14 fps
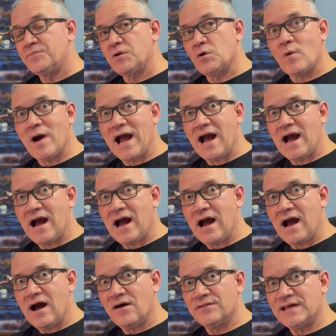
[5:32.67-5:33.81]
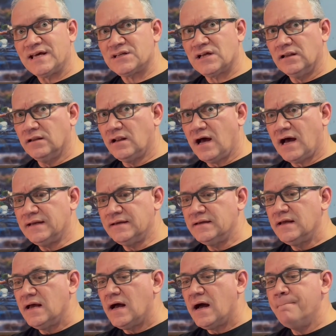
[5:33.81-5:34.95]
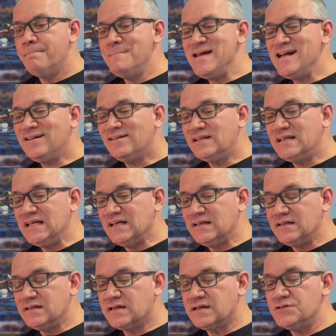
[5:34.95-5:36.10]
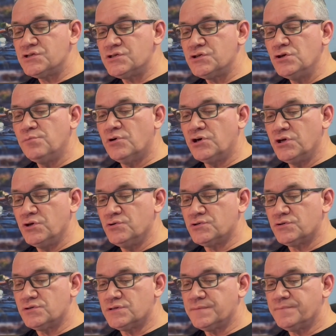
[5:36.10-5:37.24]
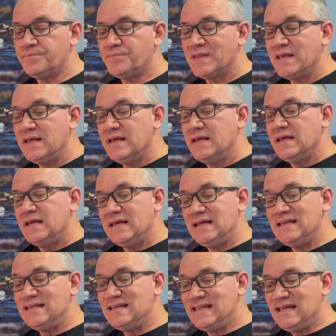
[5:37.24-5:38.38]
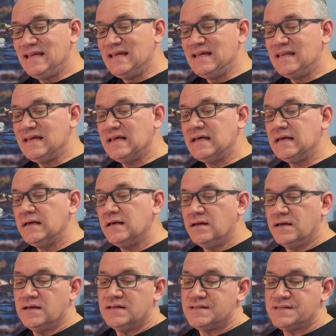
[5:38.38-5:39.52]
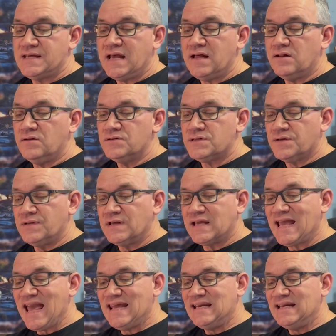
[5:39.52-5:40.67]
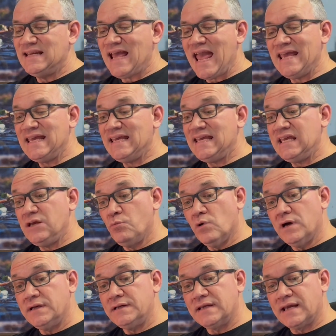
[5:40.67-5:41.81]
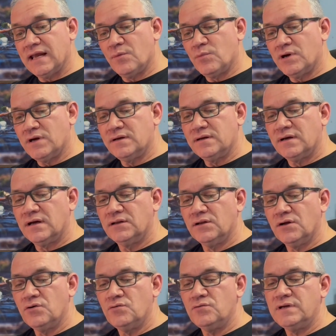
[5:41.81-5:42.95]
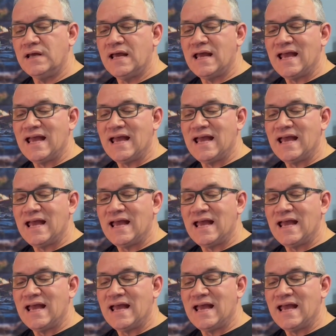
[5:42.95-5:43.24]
wow, that's a lot, 1 million consumer users. Indeed, sales of the Canon AE1 camera alone,